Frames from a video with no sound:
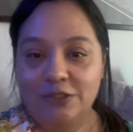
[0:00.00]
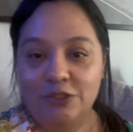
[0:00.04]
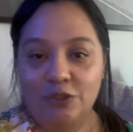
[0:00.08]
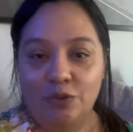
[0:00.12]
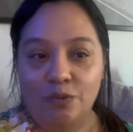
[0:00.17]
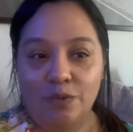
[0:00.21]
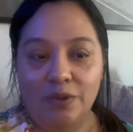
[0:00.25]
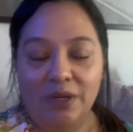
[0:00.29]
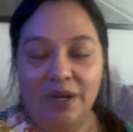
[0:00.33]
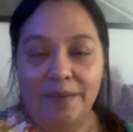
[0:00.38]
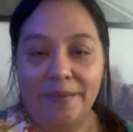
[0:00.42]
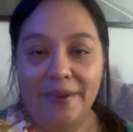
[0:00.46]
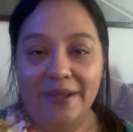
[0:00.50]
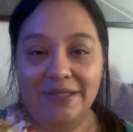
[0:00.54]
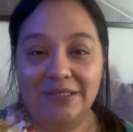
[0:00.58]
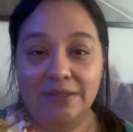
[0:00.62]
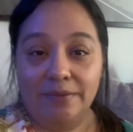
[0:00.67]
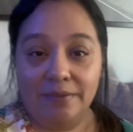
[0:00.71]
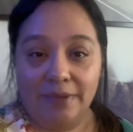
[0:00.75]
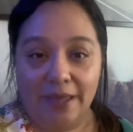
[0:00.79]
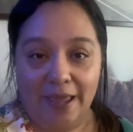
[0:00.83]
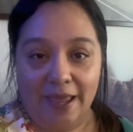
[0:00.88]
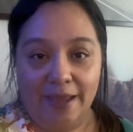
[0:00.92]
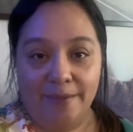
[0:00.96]
So we're going to make
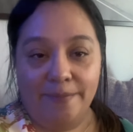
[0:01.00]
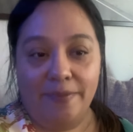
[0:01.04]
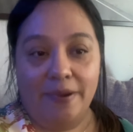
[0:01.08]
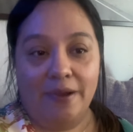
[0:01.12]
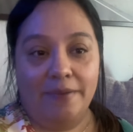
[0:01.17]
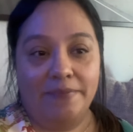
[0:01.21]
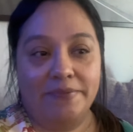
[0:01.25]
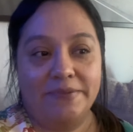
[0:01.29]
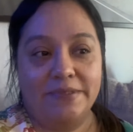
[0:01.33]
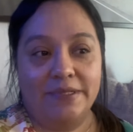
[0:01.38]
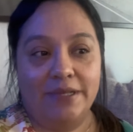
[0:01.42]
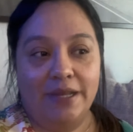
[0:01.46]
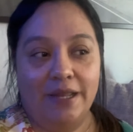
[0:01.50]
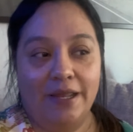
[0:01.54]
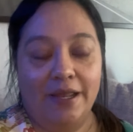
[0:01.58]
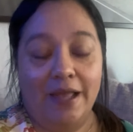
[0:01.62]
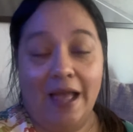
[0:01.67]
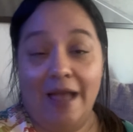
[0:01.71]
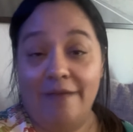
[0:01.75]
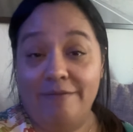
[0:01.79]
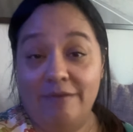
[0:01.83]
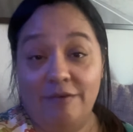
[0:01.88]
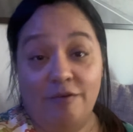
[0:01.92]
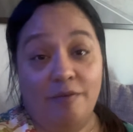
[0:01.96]
some cake pops
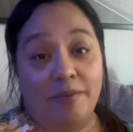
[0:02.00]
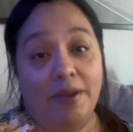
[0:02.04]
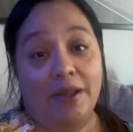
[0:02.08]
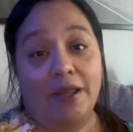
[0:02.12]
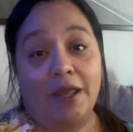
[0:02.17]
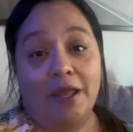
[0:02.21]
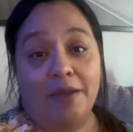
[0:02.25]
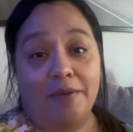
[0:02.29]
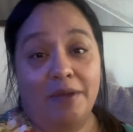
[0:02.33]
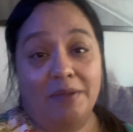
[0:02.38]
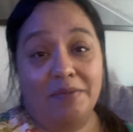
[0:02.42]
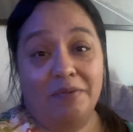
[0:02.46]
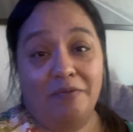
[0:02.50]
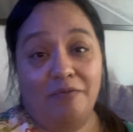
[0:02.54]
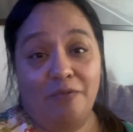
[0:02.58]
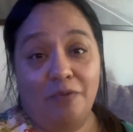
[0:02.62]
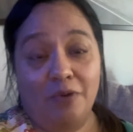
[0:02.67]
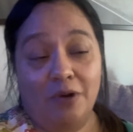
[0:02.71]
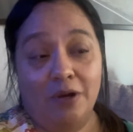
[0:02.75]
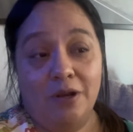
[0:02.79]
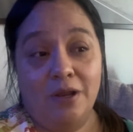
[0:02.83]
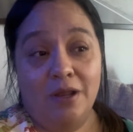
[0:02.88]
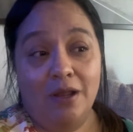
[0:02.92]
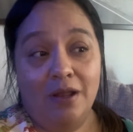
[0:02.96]
today. I've never made cake pops
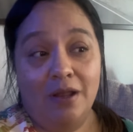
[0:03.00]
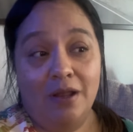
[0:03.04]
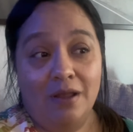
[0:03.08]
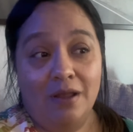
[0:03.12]
before.